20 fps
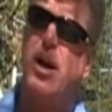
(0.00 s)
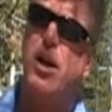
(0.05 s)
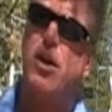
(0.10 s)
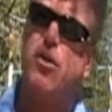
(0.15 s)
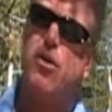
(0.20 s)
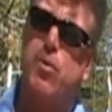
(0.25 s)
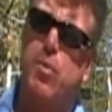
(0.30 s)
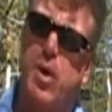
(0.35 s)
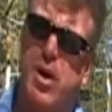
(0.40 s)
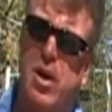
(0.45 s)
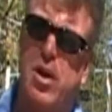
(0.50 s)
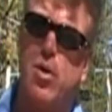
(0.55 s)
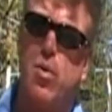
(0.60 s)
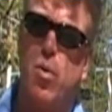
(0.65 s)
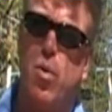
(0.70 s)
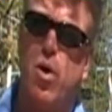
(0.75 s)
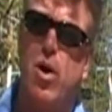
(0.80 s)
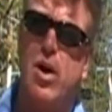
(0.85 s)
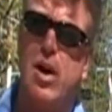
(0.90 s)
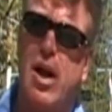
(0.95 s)
either ready to
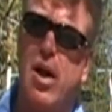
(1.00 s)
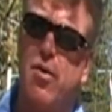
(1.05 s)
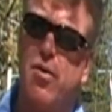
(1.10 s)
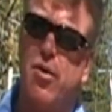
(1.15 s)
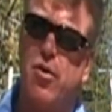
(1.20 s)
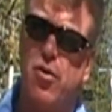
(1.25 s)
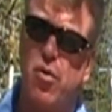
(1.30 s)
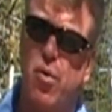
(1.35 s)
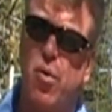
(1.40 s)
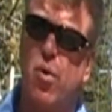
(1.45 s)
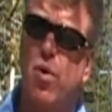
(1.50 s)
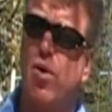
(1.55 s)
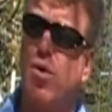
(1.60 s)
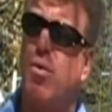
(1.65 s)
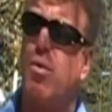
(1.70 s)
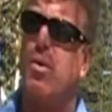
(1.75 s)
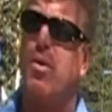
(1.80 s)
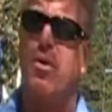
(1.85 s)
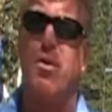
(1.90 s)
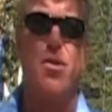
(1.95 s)
walk out the
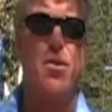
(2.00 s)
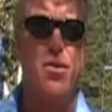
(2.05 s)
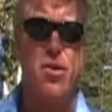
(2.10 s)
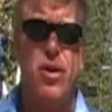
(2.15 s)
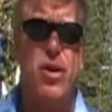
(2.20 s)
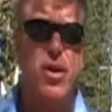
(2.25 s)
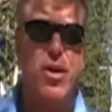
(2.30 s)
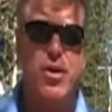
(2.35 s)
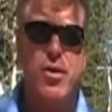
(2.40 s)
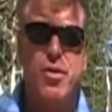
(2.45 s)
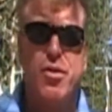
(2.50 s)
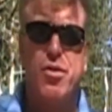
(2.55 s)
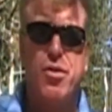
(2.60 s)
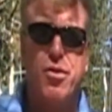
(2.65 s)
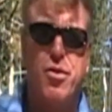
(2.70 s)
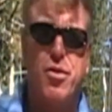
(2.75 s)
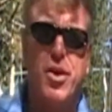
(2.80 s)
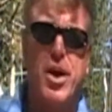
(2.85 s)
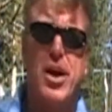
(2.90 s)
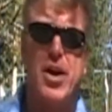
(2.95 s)
door or
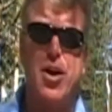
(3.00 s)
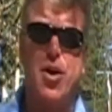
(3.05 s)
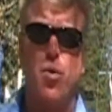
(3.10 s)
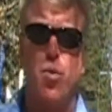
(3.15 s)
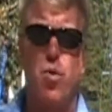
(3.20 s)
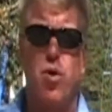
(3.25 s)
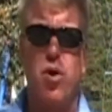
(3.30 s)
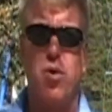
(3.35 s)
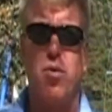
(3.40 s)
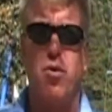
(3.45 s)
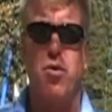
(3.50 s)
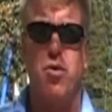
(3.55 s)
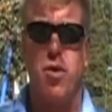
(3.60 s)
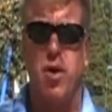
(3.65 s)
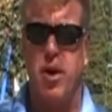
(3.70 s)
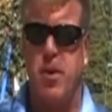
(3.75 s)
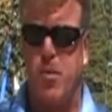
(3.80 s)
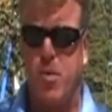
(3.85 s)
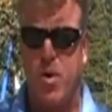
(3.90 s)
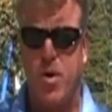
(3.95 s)
they're not going to work with you
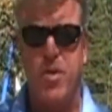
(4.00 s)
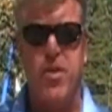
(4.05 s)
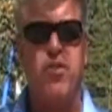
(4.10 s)
anymore.